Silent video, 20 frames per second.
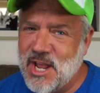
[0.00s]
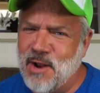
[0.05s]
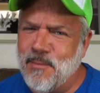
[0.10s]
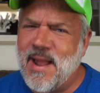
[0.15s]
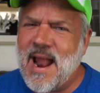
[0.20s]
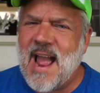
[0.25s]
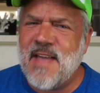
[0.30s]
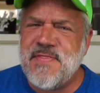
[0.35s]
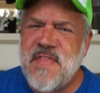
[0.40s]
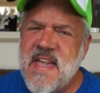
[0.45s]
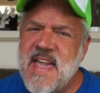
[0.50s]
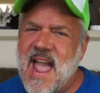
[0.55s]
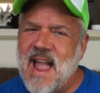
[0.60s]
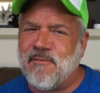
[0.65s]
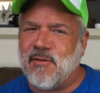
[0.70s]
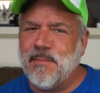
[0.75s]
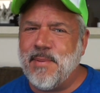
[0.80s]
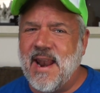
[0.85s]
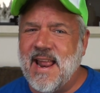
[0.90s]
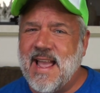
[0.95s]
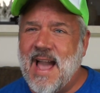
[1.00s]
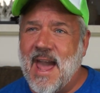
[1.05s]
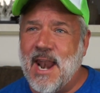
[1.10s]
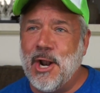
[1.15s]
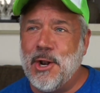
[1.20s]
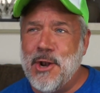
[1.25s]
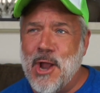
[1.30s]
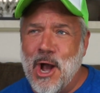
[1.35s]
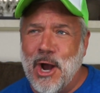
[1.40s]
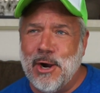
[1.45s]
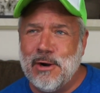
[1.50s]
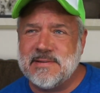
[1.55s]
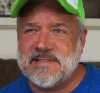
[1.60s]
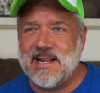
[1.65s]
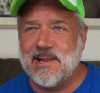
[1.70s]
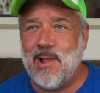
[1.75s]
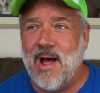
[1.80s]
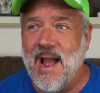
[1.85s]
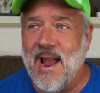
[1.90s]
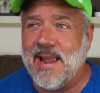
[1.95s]
but I think everybody kind of knows
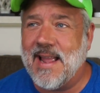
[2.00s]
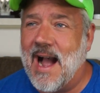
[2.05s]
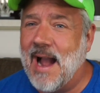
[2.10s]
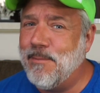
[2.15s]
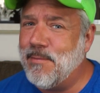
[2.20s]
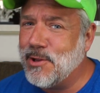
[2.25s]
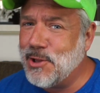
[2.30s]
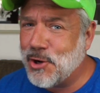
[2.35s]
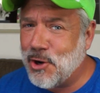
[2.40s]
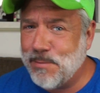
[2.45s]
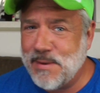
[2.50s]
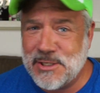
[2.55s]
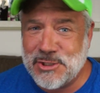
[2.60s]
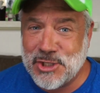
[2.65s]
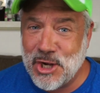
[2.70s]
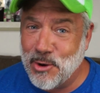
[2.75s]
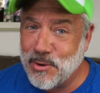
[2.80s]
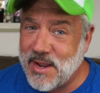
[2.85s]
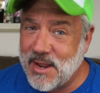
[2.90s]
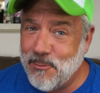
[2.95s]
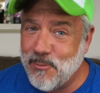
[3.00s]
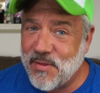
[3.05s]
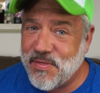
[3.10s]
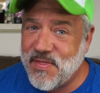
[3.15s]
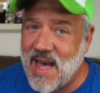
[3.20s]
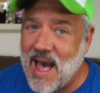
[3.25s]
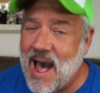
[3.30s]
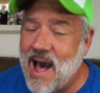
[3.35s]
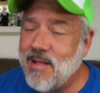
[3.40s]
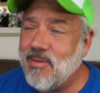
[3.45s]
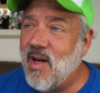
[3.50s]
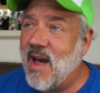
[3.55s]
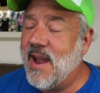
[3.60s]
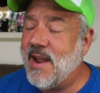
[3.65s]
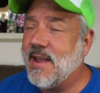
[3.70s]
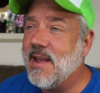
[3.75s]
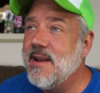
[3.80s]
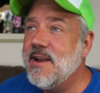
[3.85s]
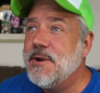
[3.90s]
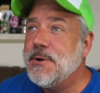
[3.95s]
that, like, I'm a little bit joking with that. Like,
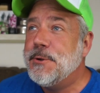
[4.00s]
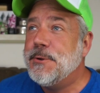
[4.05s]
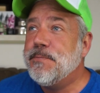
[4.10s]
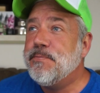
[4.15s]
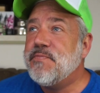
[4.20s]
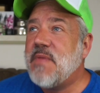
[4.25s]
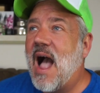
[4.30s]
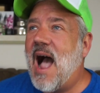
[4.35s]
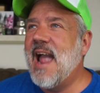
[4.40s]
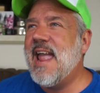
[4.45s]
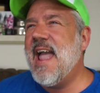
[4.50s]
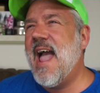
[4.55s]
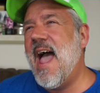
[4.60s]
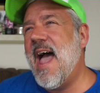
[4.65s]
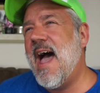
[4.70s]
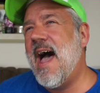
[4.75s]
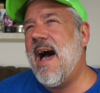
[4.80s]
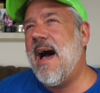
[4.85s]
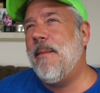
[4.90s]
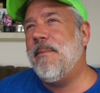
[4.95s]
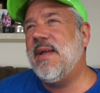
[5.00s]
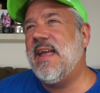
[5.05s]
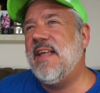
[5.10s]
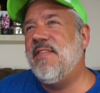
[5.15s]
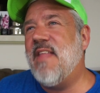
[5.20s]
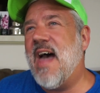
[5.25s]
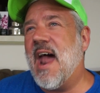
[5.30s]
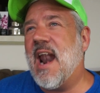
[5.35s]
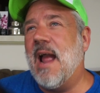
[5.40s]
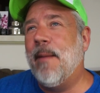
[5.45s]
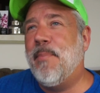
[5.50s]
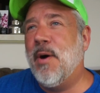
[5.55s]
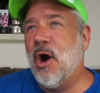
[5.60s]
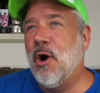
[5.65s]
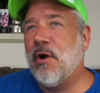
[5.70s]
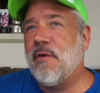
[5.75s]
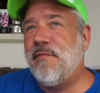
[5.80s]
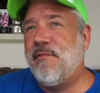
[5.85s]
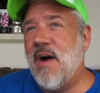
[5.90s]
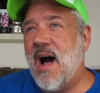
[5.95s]
I am, in that I
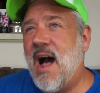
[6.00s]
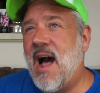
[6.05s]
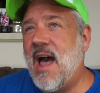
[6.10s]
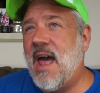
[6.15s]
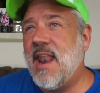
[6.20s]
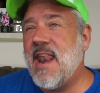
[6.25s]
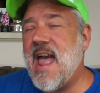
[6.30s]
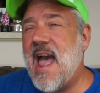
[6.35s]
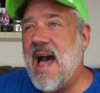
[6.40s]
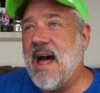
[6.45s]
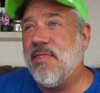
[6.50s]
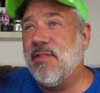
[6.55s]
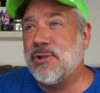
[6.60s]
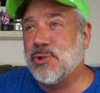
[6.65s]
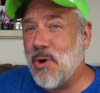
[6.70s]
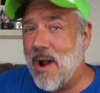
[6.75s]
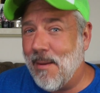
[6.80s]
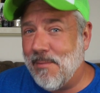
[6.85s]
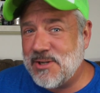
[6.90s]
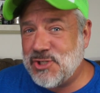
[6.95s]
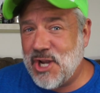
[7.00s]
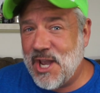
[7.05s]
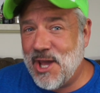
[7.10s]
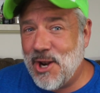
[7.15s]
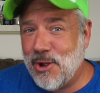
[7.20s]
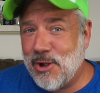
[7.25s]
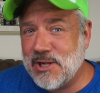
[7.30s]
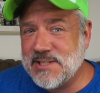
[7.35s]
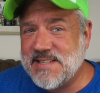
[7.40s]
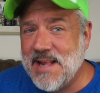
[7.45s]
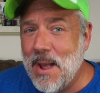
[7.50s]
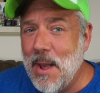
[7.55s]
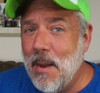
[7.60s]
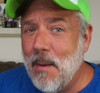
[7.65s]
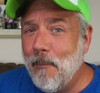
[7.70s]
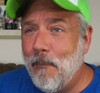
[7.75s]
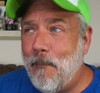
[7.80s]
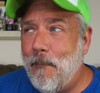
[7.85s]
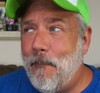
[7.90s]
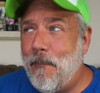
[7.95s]
poke fun at the drama channels,
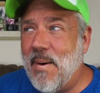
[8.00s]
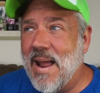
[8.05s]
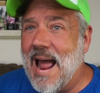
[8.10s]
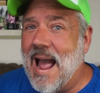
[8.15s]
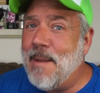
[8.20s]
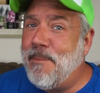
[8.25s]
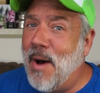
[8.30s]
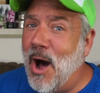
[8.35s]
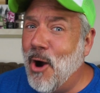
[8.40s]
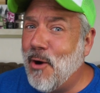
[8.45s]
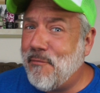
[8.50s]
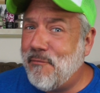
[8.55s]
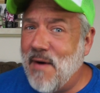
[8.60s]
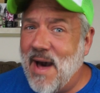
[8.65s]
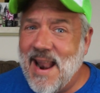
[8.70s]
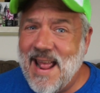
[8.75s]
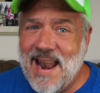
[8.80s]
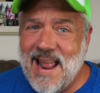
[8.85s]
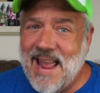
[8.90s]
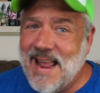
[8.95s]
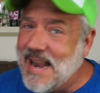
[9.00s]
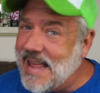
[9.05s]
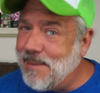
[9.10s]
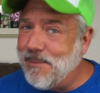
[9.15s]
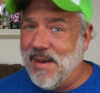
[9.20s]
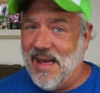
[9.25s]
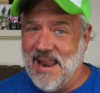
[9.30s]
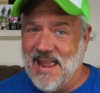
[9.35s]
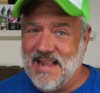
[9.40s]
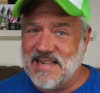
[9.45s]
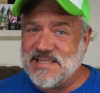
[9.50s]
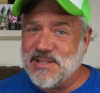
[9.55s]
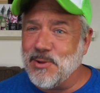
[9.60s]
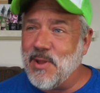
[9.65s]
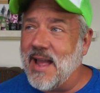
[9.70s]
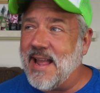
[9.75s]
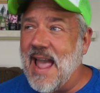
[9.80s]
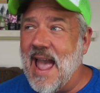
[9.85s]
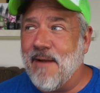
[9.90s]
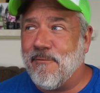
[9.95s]
but I poke fun at anybody, so,
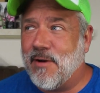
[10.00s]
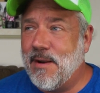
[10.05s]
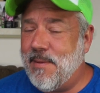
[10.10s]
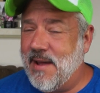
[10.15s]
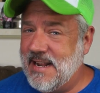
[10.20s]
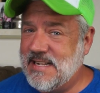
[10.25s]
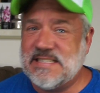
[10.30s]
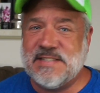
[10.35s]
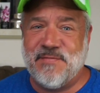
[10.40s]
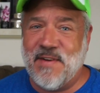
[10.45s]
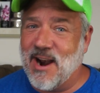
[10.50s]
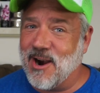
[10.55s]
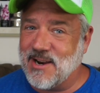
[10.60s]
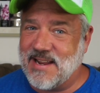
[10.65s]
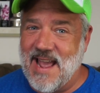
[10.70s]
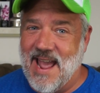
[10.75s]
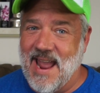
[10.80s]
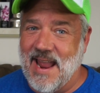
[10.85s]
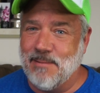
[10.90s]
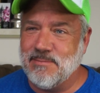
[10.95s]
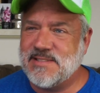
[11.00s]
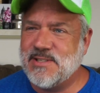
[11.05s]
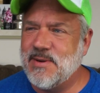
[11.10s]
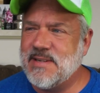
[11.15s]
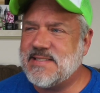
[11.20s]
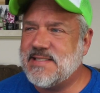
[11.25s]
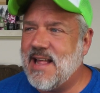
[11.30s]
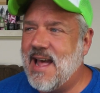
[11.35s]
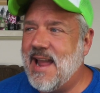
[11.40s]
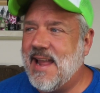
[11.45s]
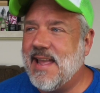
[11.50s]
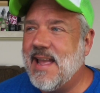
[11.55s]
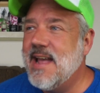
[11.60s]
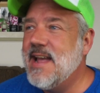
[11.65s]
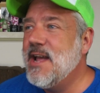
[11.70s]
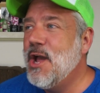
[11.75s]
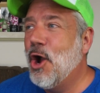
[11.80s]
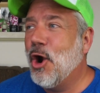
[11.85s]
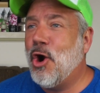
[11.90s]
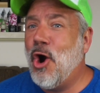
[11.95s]
like, everybody's fair game. So it's like,
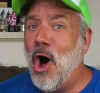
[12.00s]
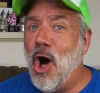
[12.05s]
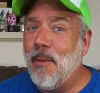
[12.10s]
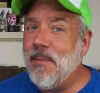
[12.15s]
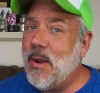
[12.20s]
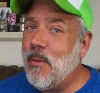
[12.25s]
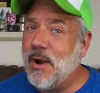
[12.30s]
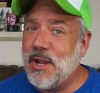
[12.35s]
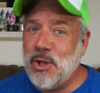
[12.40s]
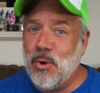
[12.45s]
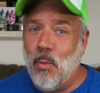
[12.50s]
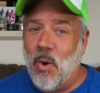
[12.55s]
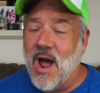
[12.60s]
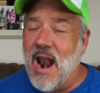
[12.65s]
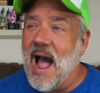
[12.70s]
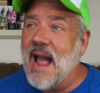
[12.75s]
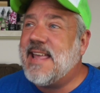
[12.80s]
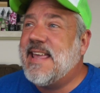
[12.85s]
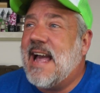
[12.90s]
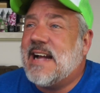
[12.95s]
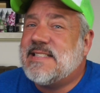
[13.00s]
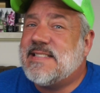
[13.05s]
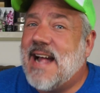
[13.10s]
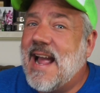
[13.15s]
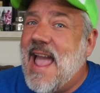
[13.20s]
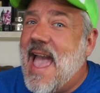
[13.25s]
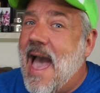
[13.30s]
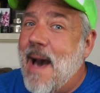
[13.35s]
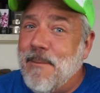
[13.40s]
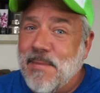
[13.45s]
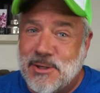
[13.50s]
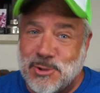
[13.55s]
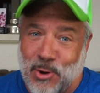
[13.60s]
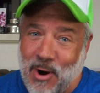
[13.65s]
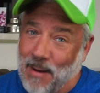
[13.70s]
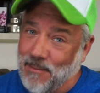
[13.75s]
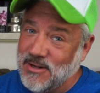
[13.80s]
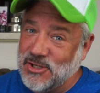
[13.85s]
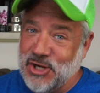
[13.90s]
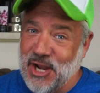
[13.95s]
call me what you want. I guess I am a
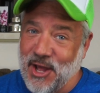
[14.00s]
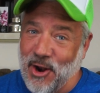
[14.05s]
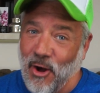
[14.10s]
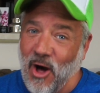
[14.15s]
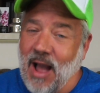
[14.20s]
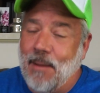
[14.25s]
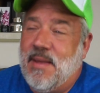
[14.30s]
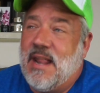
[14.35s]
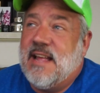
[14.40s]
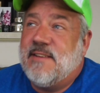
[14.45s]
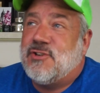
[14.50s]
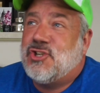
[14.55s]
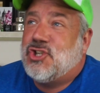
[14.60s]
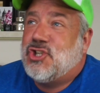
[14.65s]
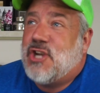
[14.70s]
drama channel. I mean,